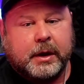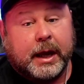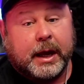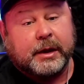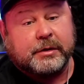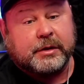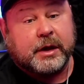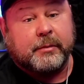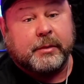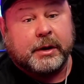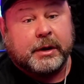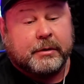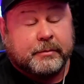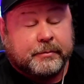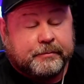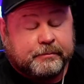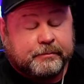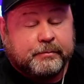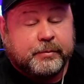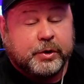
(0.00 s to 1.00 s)
That's coming in
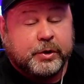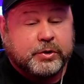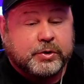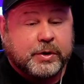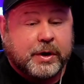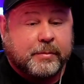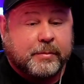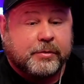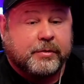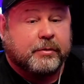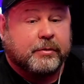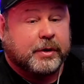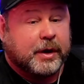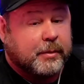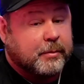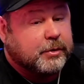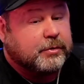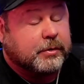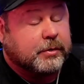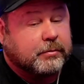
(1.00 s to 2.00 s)
a future episode,
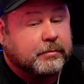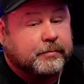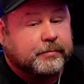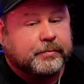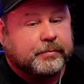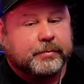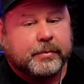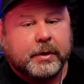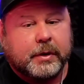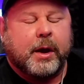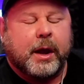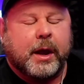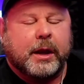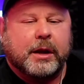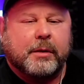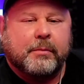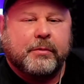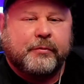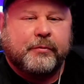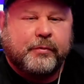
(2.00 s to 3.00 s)
coming soon. Okay,
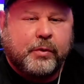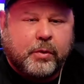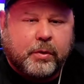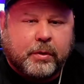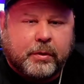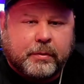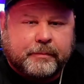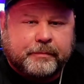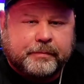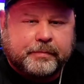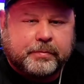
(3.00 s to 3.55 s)
number 4,